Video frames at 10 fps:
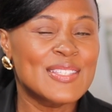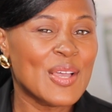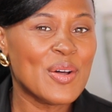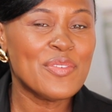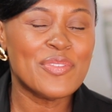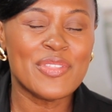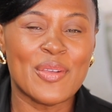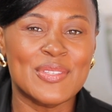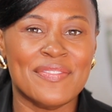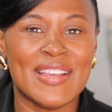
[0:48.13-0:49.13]
So, for
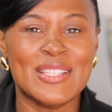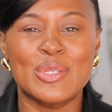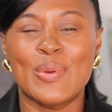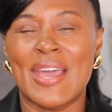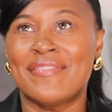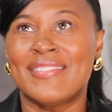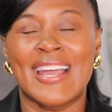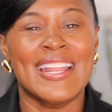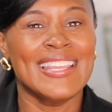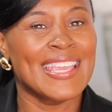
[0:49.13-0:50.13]
those of us who have
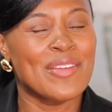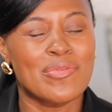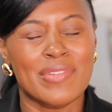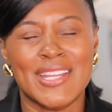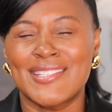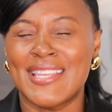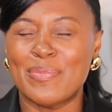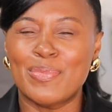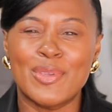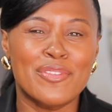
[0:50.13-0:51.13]
not yet reached
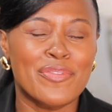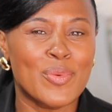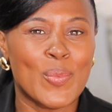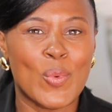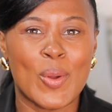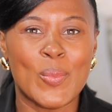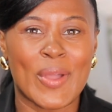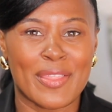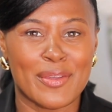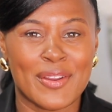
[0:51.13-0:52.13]
that beautiful warm
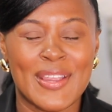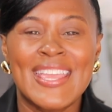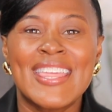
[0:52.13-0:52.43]
weather,